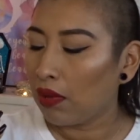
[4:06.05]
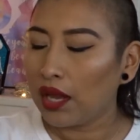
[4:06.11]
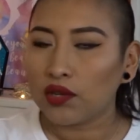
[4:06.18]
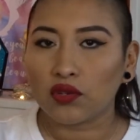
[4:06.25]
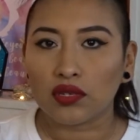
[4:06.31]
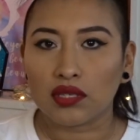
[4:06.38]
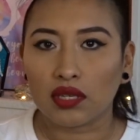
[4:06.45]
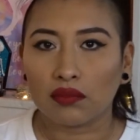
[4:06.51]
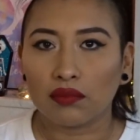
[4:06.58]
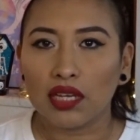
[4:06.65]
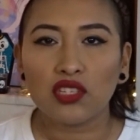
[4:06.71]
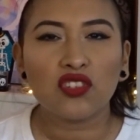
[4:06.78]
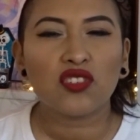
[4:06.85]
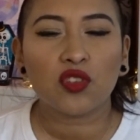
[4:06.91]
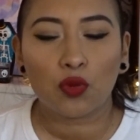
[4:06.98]
Interesting.
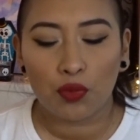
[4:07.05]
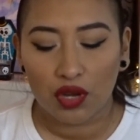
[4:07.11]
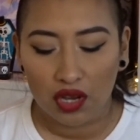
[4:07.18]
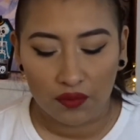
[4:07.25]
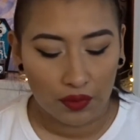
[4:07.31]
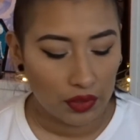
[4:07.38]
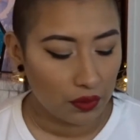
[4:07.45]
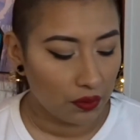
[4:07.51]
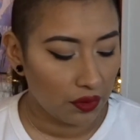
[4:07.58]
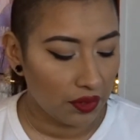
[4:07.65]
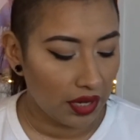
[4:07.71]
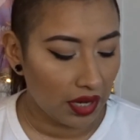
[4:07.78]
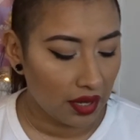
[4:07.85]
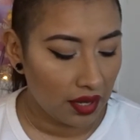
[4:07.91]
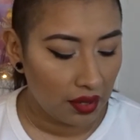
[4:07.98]
It just threw me off with the
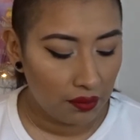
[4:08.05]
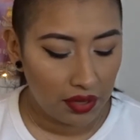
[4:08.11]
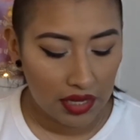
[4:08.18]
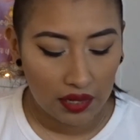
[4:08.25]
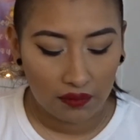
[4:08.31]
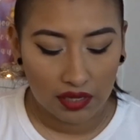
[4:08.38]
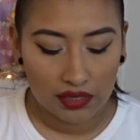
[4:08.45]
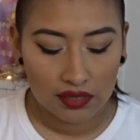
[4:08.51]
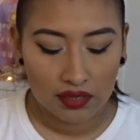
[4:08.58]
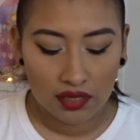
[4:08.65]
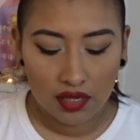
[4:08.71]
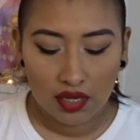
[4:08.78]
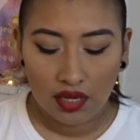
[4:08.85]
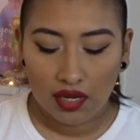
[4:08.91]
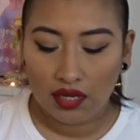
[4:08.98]
wording. But anyways,
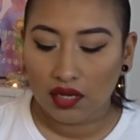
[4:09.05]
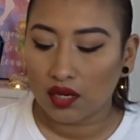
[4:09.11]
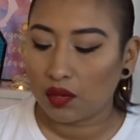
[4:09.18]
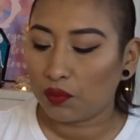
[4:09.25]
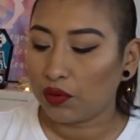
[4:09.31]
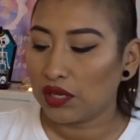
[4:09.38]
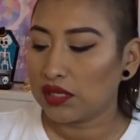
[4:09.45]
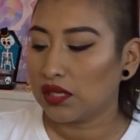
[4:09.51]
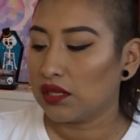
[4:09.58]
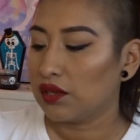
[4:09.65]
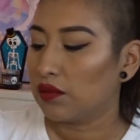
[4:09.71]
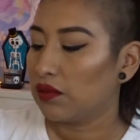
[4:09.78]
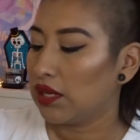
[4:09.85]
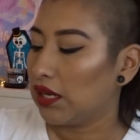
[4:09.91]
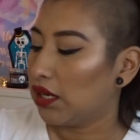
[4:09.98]
and then it brings a
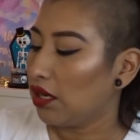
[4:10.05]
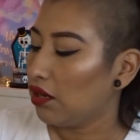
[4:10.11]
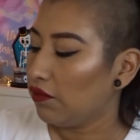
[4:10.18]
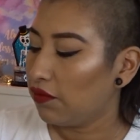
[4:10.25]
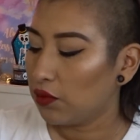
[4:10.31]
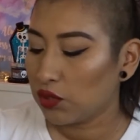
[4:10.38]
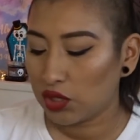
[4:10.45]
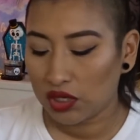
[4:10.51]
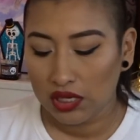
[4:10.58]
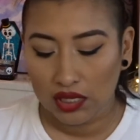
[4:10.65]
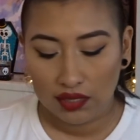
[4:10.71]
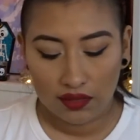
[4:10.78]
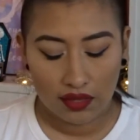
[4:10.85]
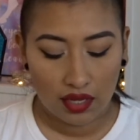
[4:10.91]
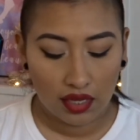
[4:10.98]
little like info
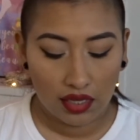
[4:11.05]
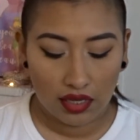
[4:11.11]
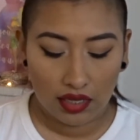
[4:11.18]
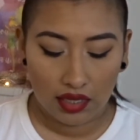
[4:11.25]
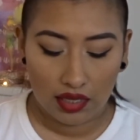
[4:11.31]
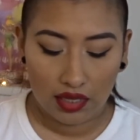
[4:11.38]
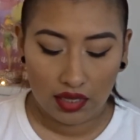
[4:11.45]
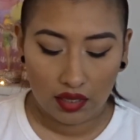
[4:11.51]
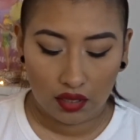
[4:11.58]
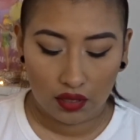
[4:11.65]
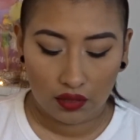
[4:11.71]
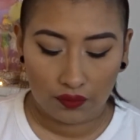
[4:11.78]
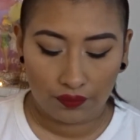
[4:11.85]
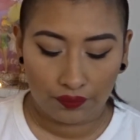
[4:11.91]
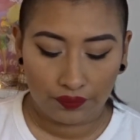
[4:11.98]
sheet thingy
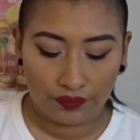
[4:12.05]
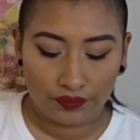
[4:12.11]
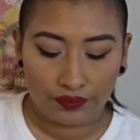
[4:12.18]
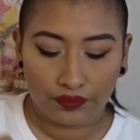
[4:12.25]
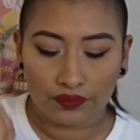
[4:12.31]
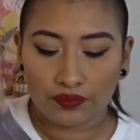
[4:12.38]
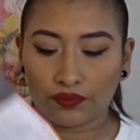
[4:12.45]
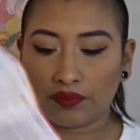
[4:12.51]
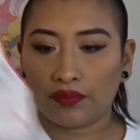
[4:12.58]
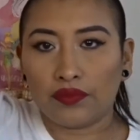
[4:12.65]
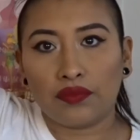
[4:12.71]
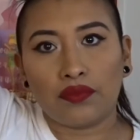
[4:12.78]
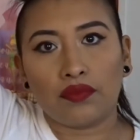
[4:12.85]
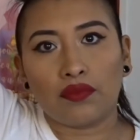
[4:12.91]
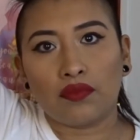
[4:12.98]
here
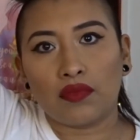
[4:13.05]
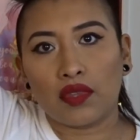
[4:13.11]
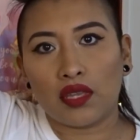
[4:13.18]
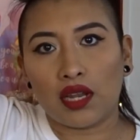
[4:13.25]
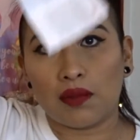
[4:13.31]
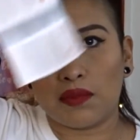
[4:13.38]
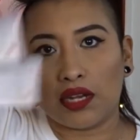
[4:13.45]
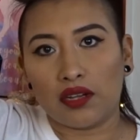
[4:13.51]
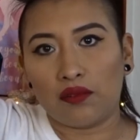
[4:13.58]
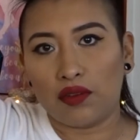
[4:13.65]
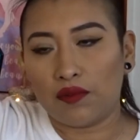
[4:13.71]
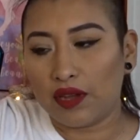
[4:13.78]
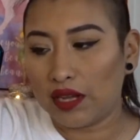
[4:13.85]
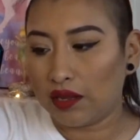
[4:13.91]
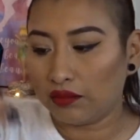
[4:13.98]
that I'm not gonna
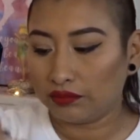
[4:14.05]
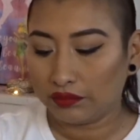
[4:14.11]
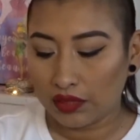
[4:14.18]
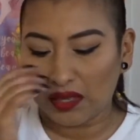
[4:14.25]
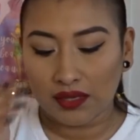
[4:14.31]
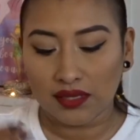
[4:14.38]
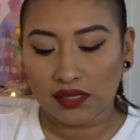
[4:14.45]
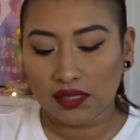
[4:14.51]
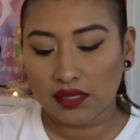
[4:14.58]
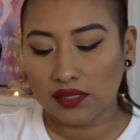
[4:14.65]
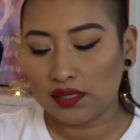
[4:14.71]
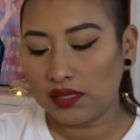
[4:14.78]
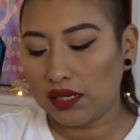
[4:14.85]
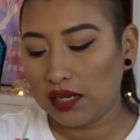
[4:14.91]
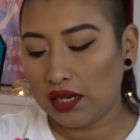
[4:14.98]
read right now. This
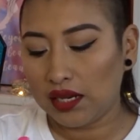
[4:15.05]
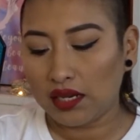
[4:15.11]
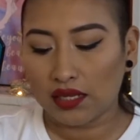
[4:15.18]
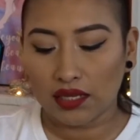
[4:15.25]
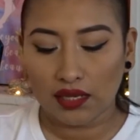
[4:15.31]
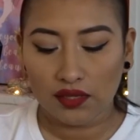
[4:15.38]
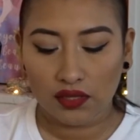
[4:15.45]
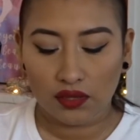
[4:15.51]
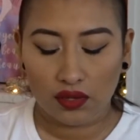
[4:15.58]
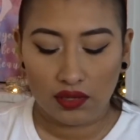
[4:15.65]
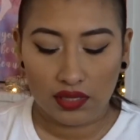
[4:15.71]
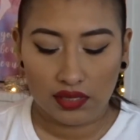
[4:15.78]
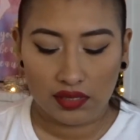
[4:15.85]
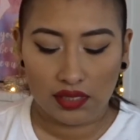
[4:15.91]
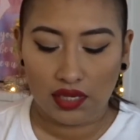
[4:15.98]
is the cleanser.
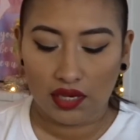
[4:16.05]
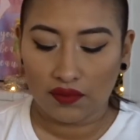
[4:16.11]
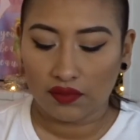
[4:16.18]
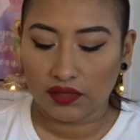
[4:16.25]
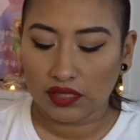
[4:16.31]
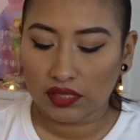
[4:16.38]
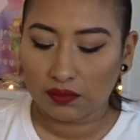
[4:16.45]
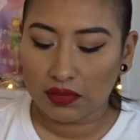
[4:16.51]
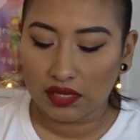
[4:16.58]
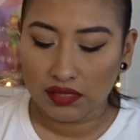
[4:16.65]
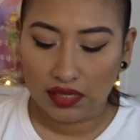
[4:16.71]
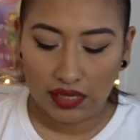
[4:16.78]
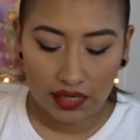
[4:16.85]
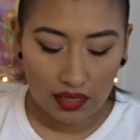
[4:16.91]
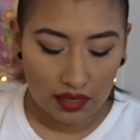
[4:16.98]
Let's see if it smells
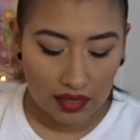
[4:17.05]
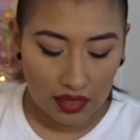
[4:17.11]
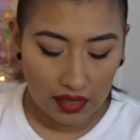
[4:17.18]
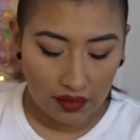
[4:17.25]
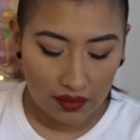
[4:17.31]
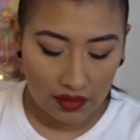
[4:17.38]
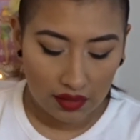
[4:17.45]
like anything.